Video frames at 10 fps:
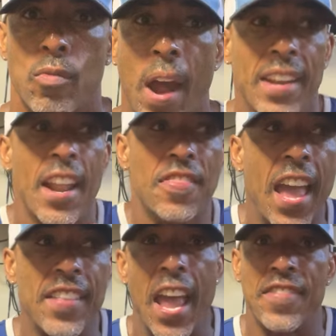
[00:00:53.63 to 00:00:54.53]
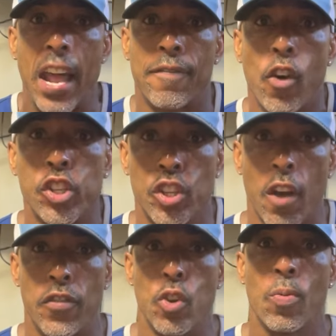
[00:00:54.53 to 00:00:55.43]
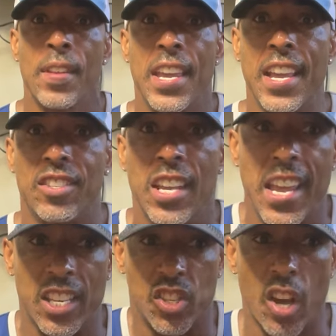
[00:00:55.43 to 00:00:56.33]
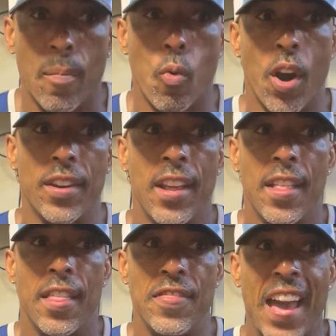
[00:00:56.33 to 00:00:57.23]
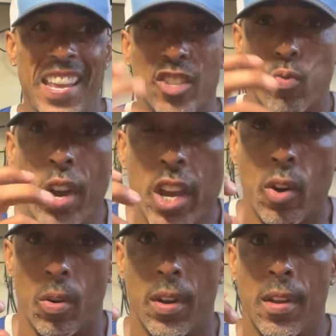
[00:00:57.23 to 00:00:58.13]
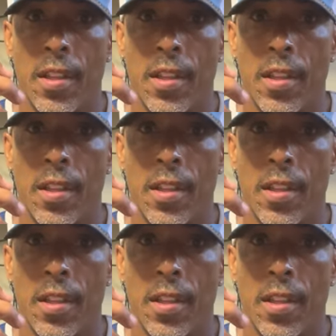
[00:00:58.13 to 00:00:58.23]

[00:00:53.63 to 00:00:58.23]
Right? And that version of you is someone that is real.